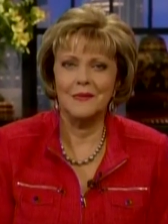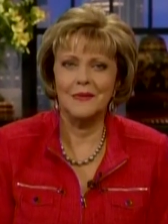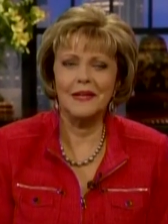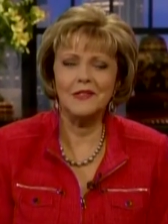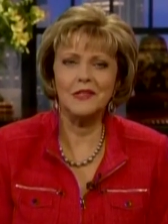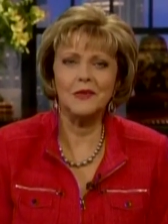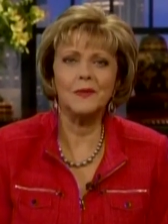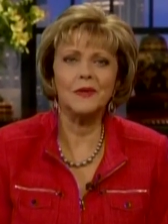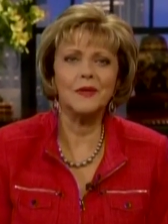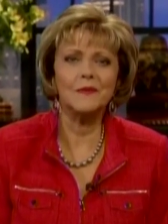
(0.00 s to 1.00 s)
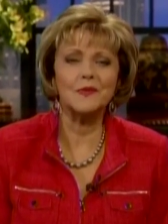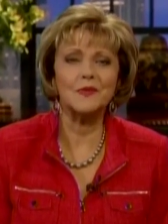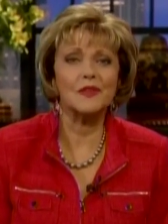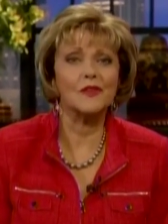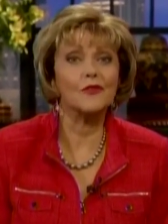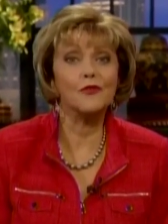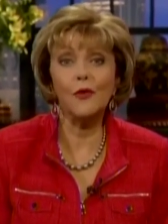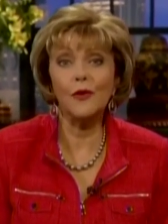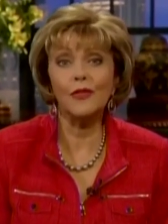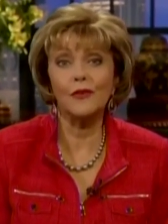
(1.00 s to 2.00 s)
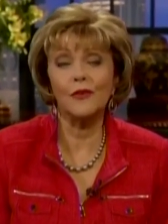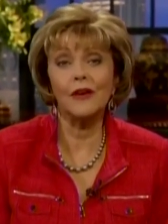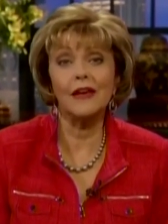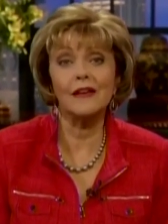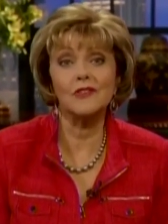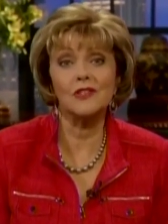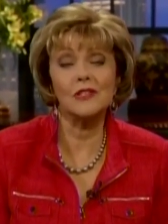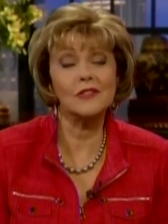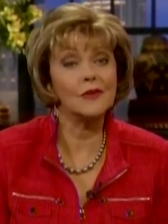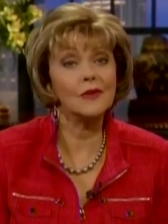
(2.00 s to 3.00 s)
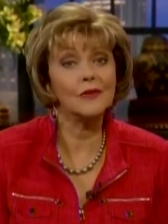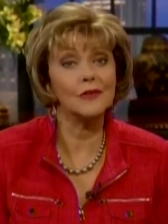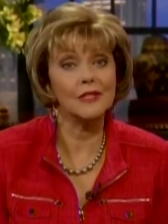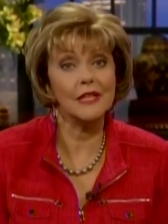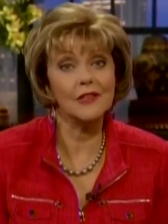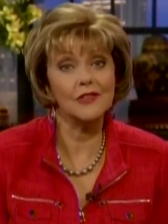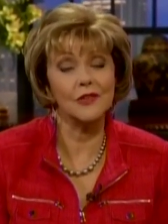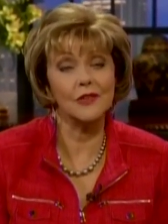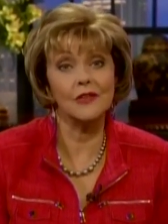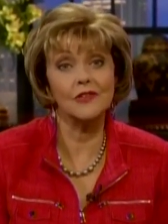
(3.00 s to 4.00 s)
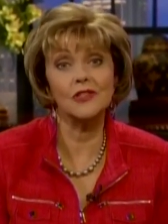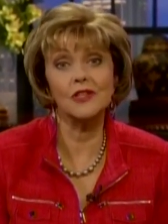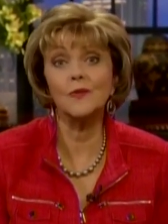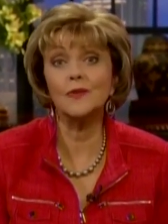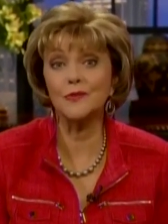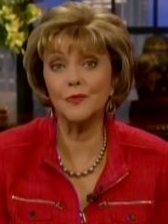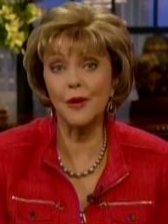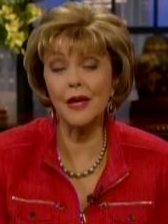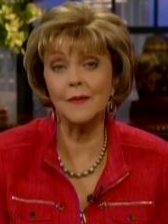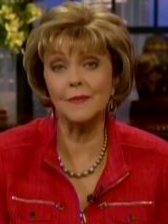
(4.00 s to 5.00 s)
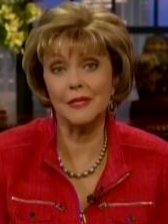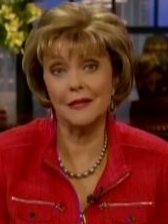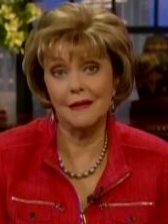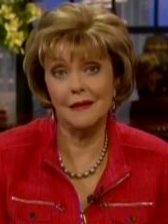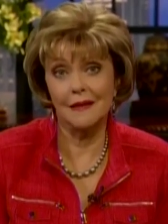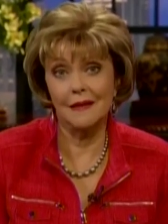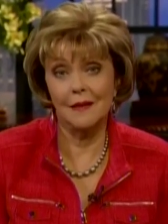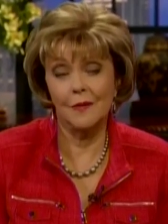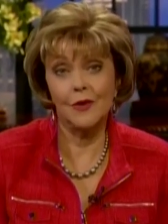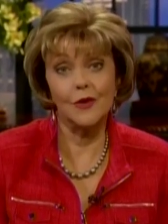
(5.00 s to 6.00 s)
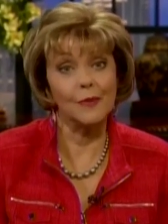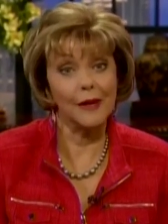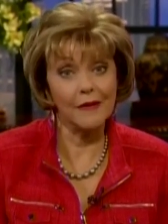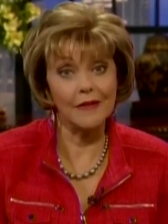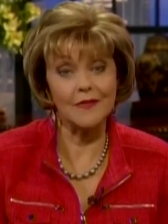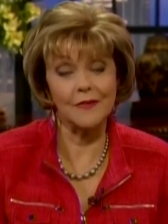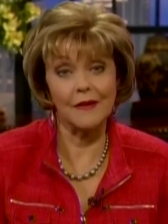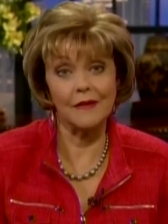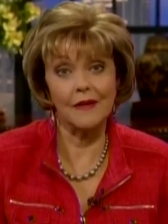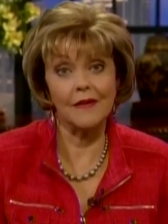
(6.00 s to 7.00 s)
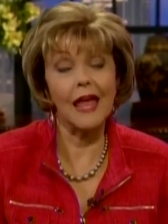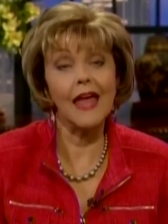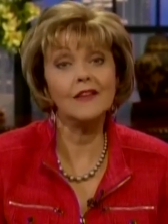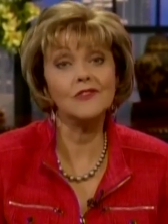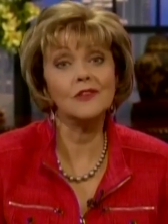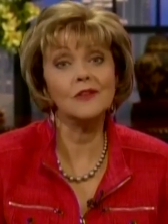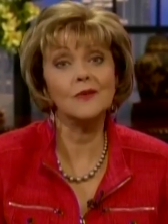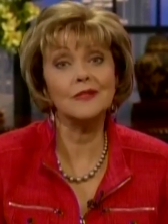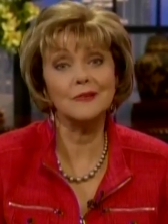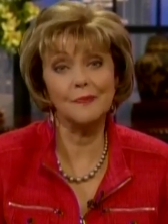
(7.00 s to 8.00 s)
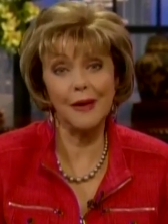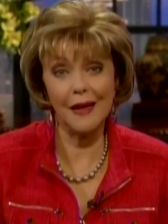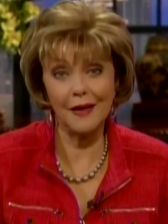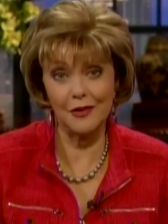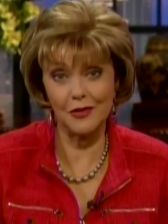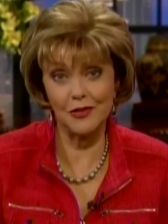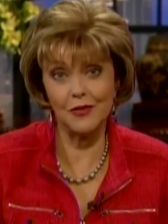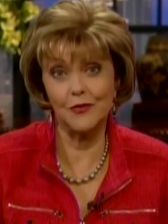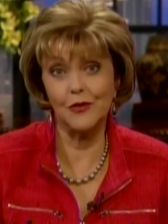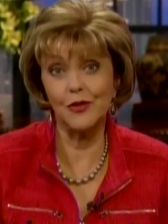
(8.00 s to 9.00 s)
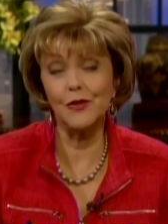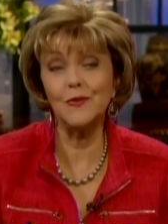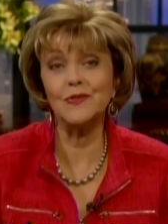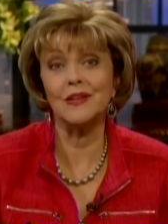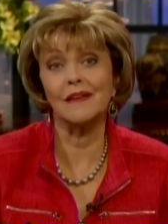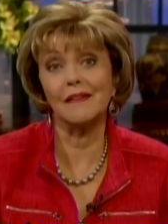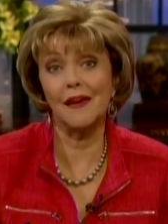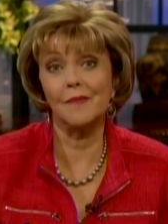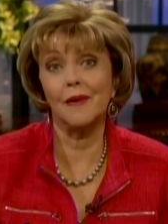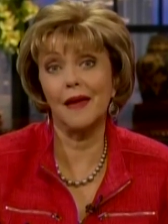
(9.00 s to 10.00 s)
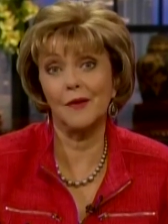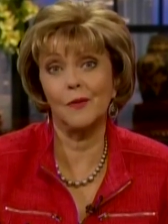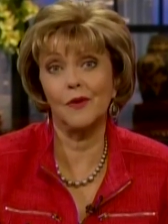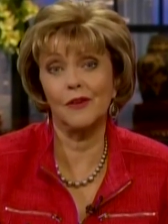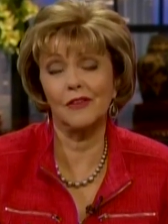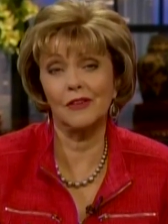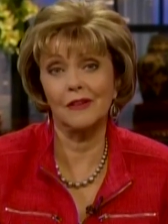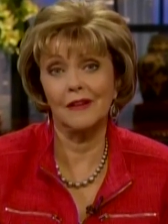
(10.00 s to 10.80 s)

When Angela Williams was in the 4th grade, she told her teacher that she was raped. When her parents found out, Angela was punished for using that bad word.